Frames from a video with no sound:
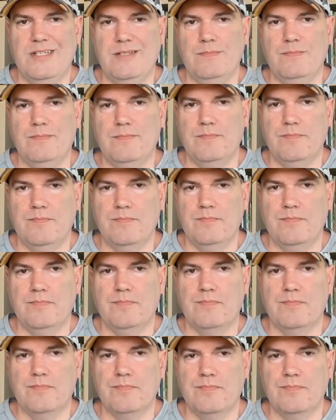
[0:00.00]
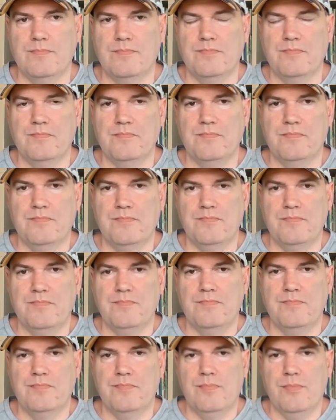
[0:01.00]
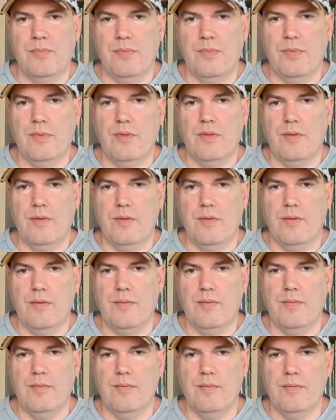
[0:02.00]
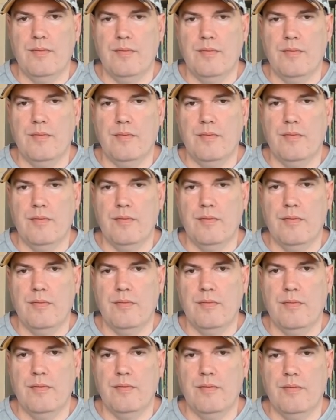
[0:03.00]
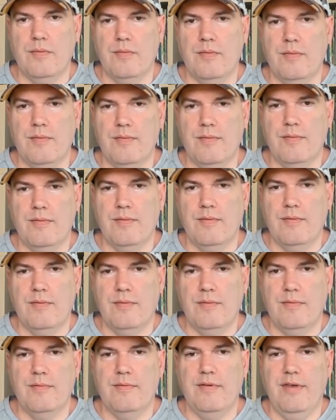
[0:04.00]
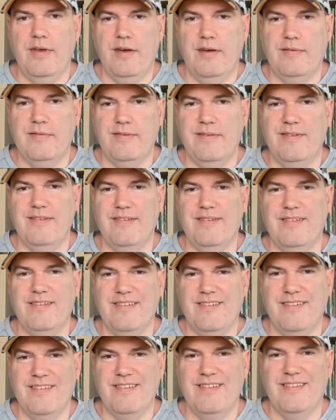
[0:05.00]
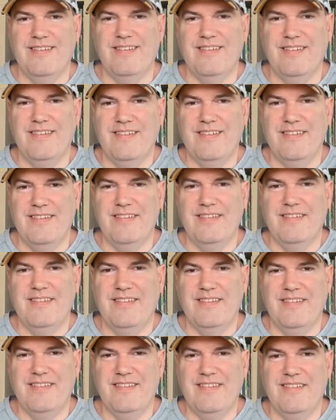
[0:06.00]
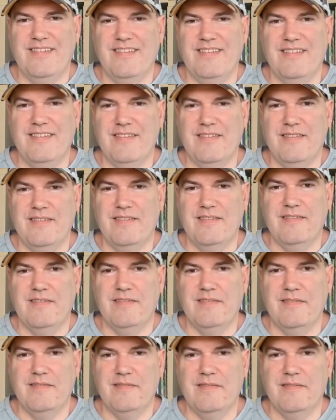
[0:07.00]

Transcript: This person isn't speaking.